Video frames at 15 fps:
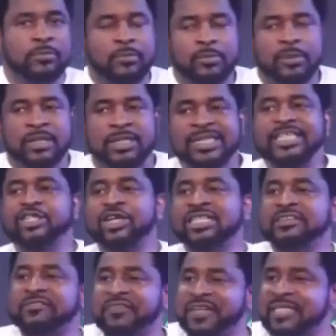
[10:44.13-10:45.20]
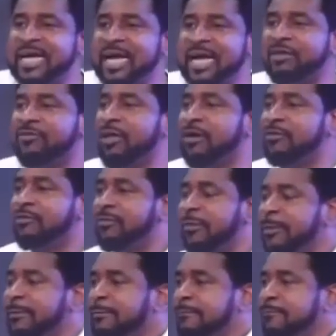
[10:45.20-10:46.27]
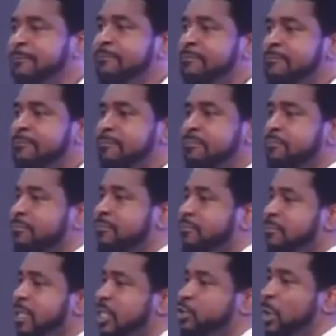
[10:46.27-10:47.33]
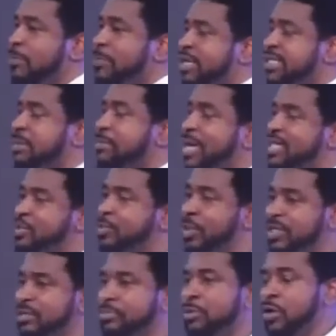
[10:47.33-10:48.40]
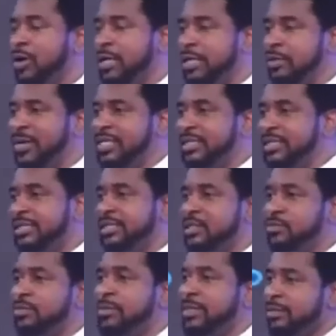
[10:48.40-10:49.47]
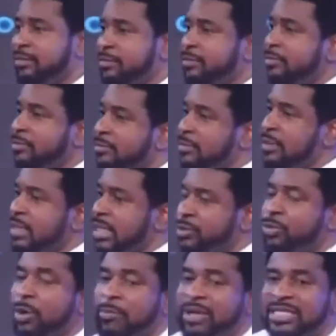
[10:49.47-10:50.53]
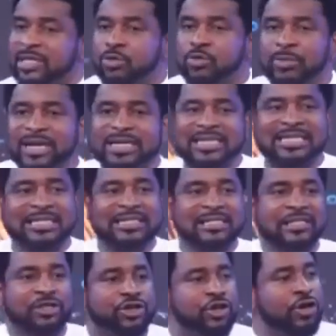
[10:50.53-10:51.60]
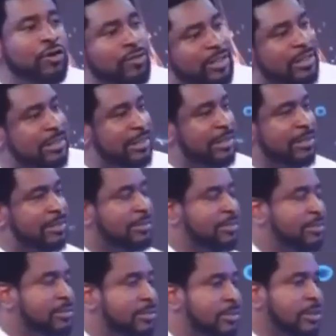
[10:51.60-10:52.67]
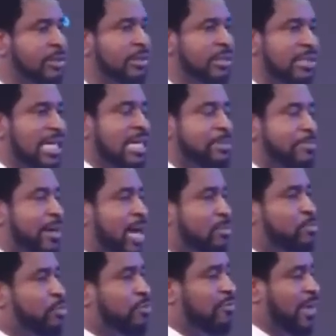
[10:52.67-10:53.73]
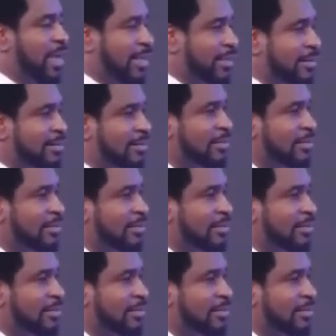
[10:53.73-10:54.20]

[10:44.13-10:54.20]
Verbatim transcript: This is just the first kind of love. It's what makes a man's body boil when he sees a woman. It's what makes a woman need the security that a man provides.